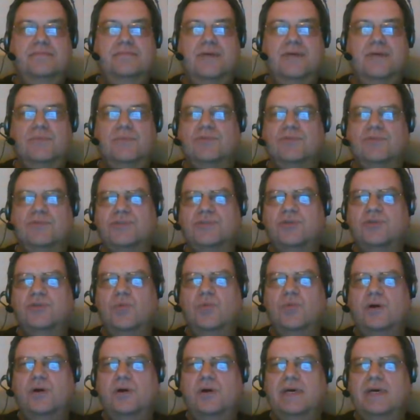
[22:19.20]
I'm not sure
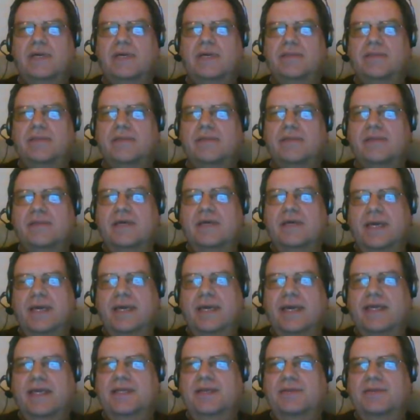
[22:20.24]
why the.
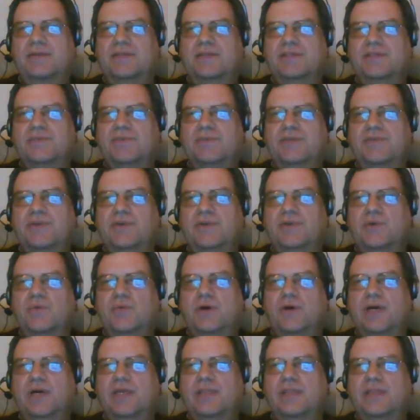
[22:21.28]
Can you just review
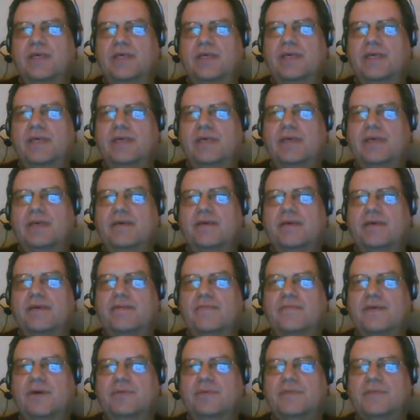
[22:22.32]
why they
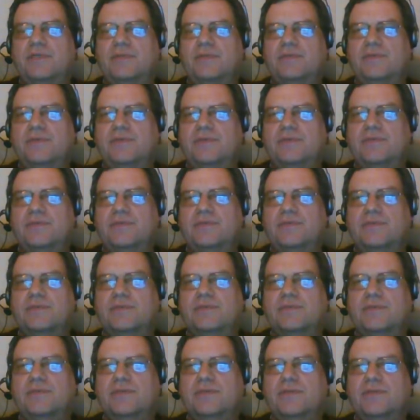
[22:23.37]
felt it was
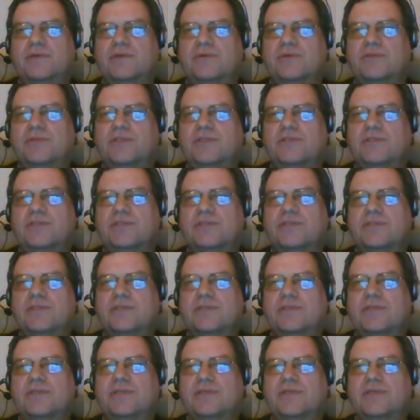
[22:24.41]
useless?
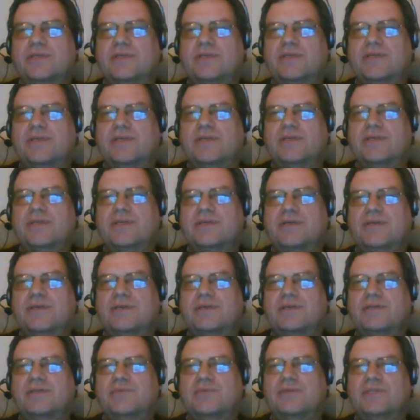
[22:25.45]
I
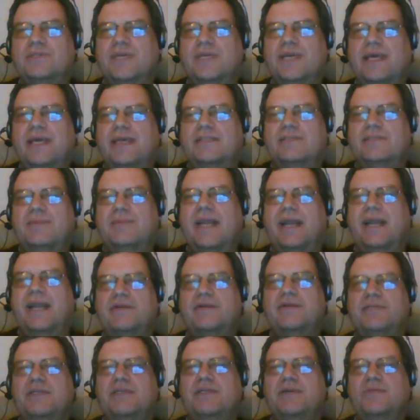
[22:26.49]
just want to get some
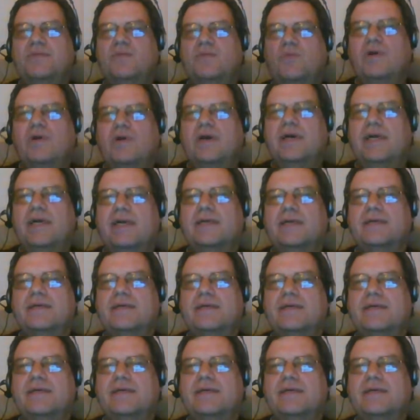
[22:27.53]
clarity on why.